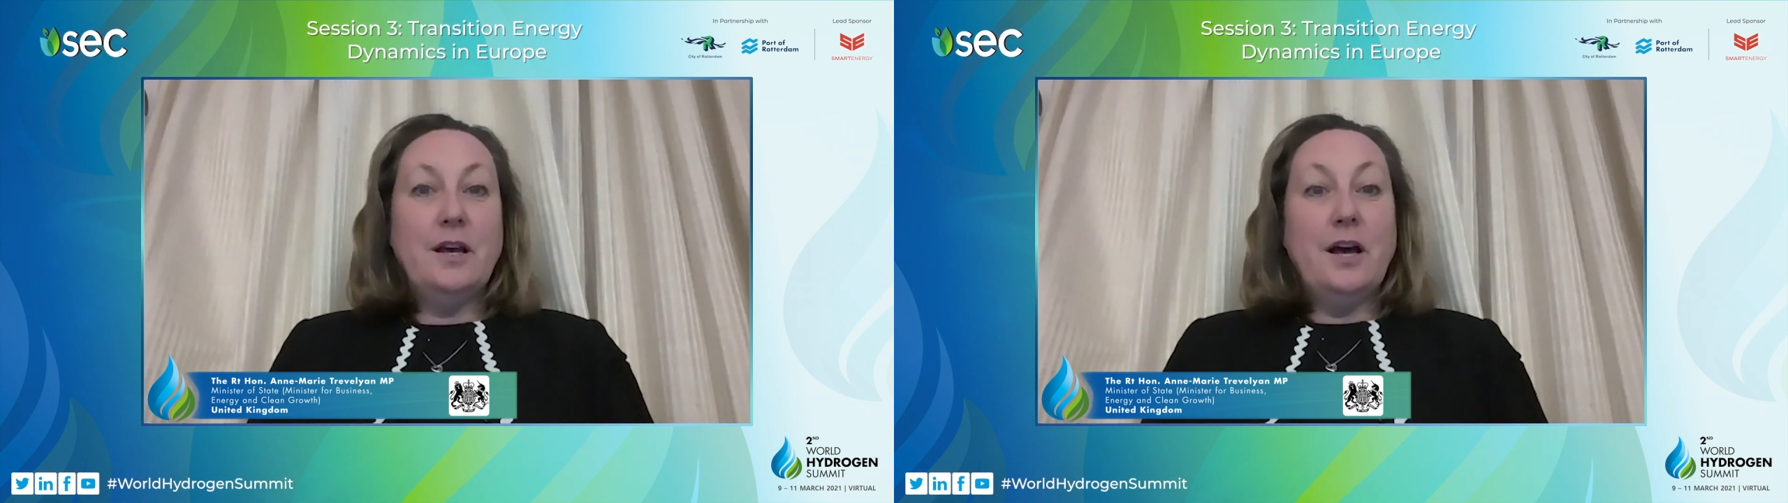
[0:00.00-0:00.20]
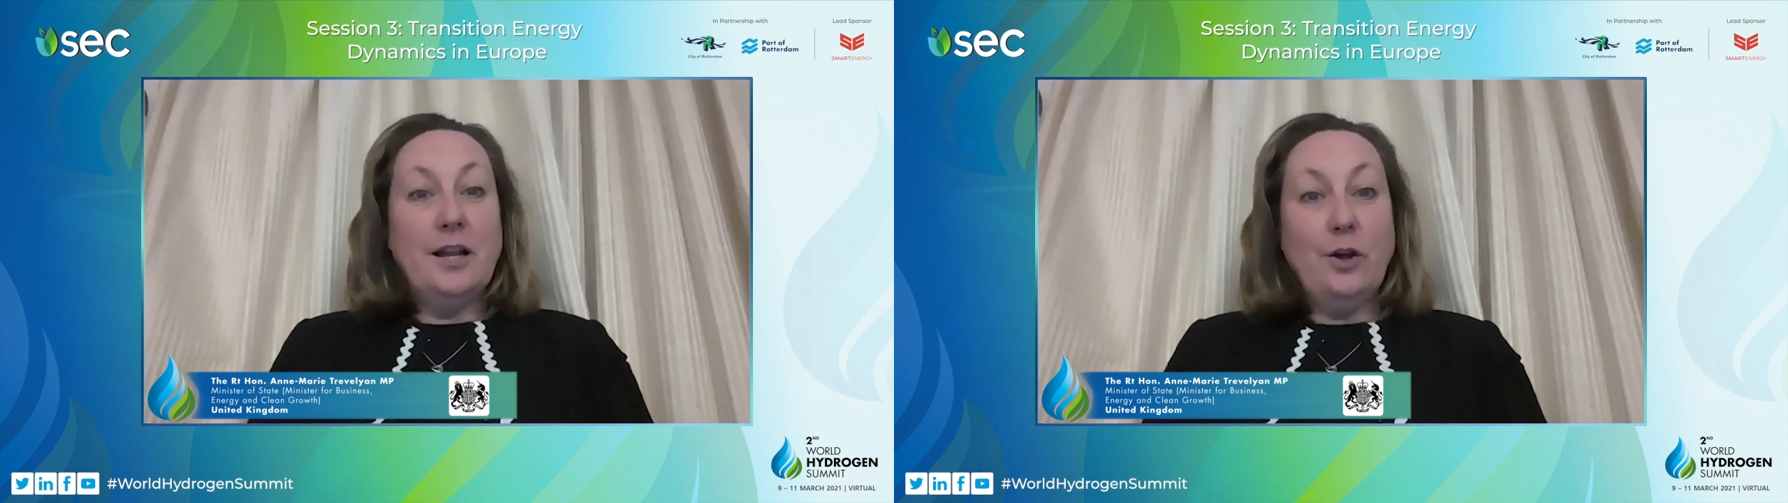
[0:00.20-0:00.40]

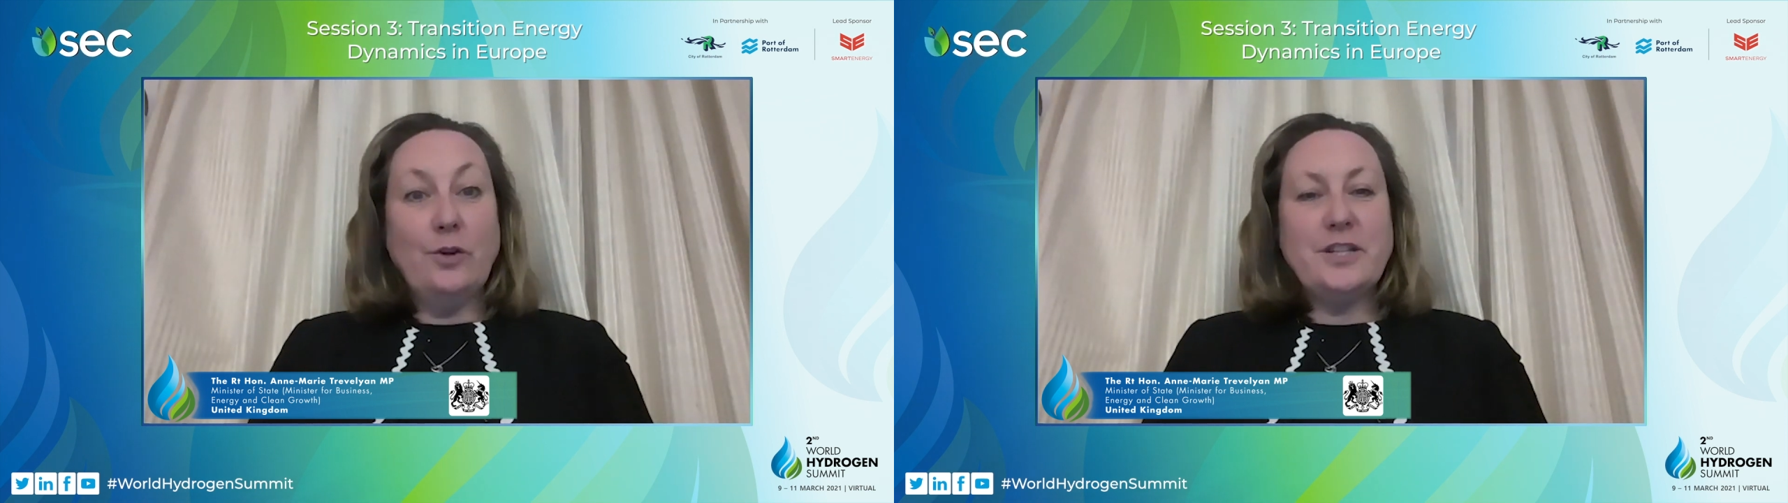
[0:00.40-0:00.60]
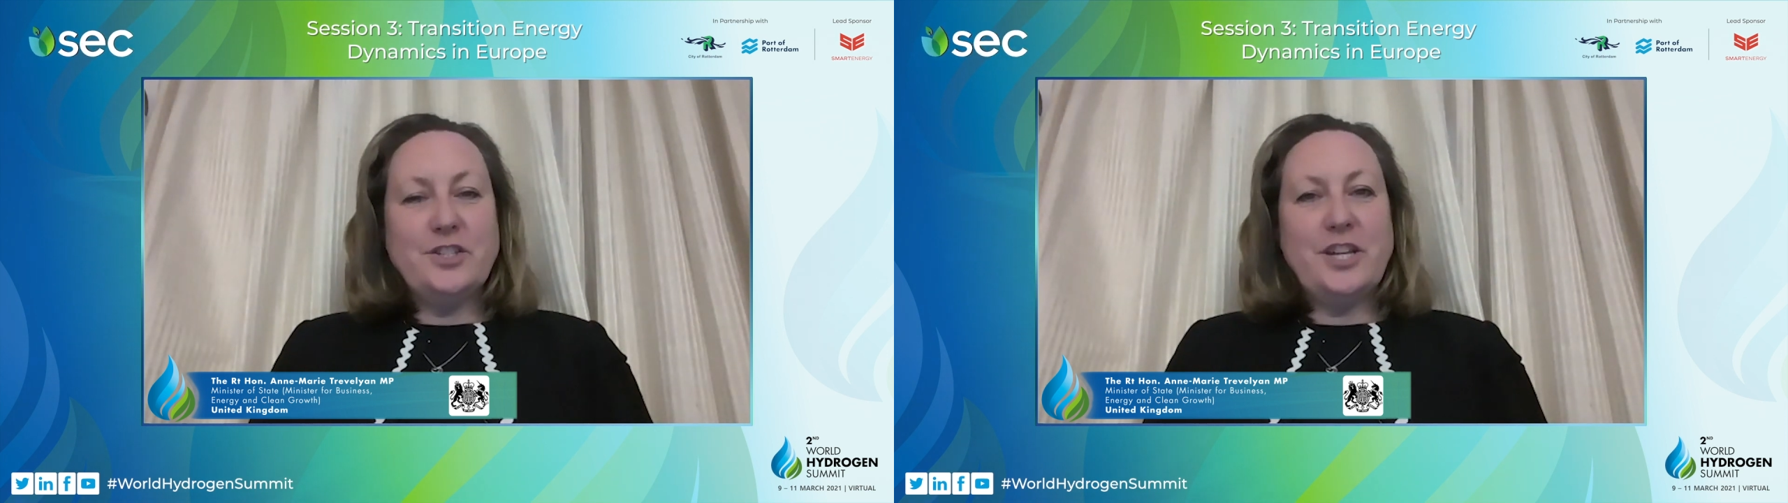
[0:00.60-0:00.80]
A lot
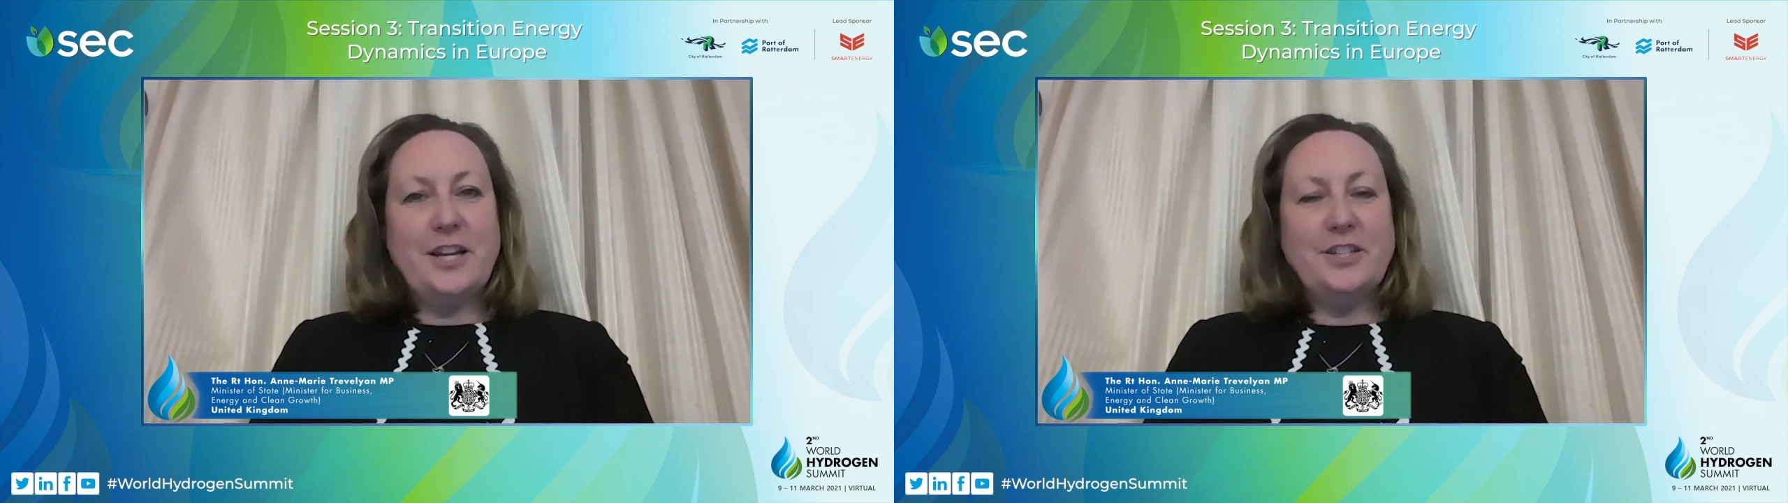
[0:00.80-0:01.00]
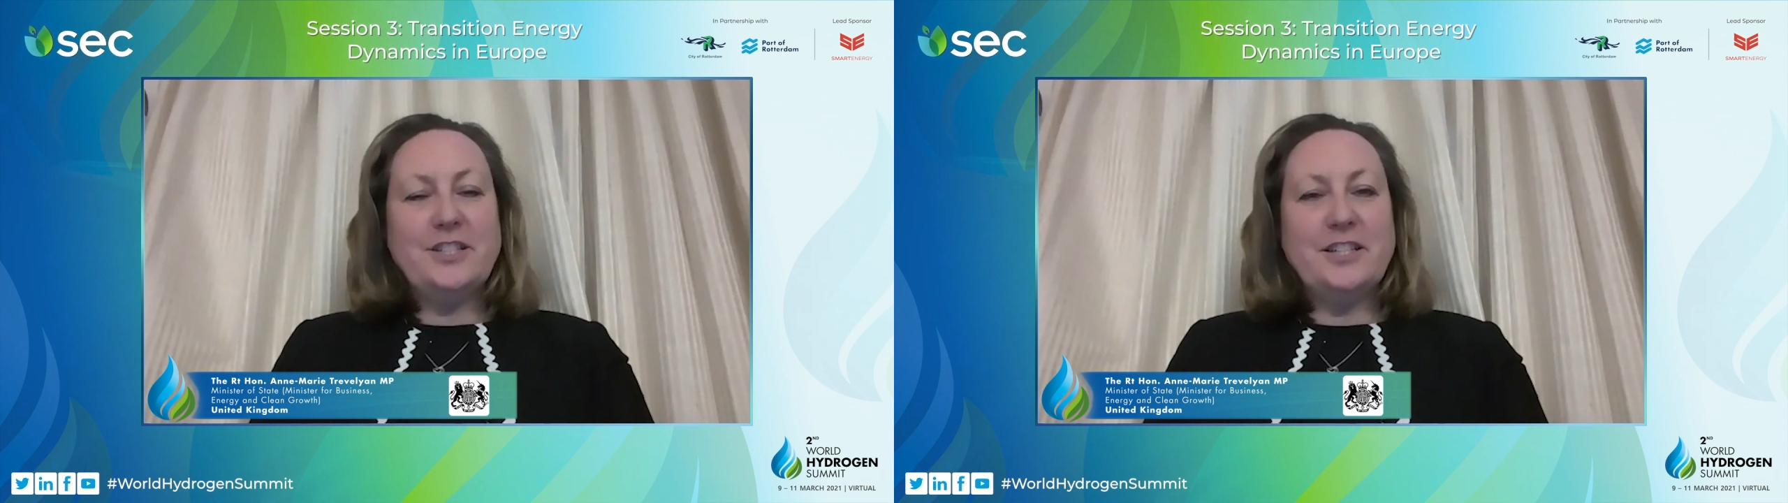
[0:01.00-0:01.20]
has
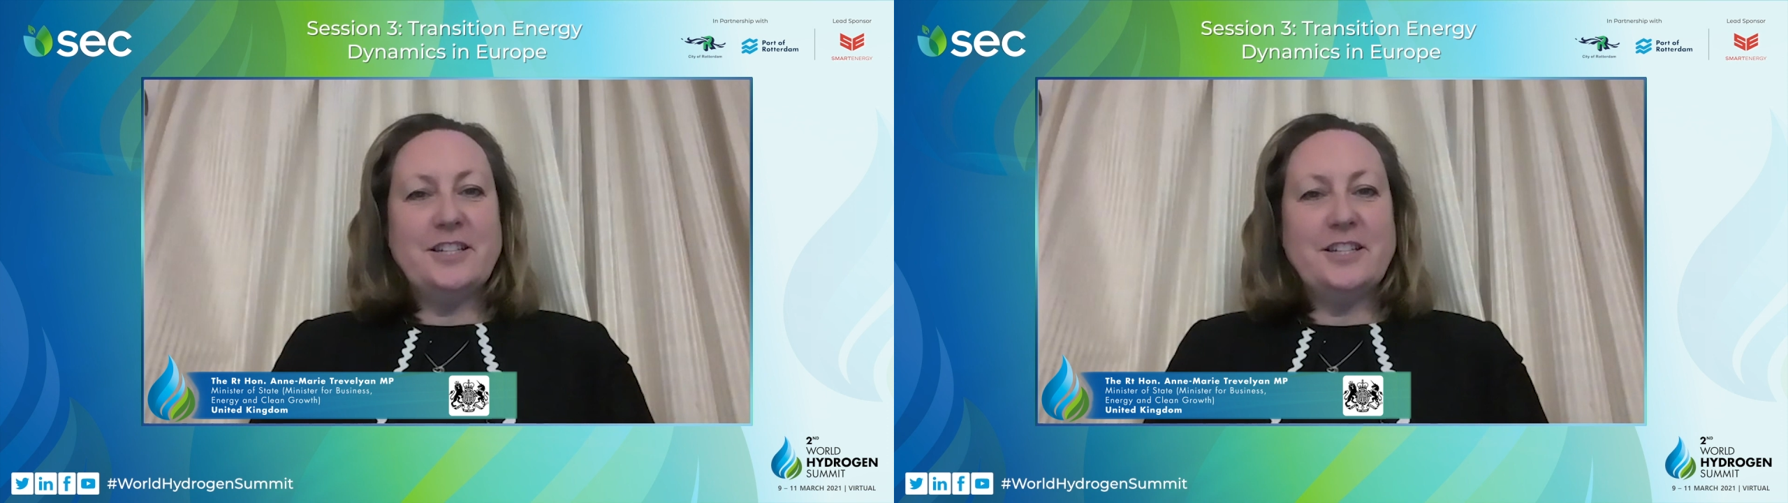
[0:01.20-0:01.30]
changed since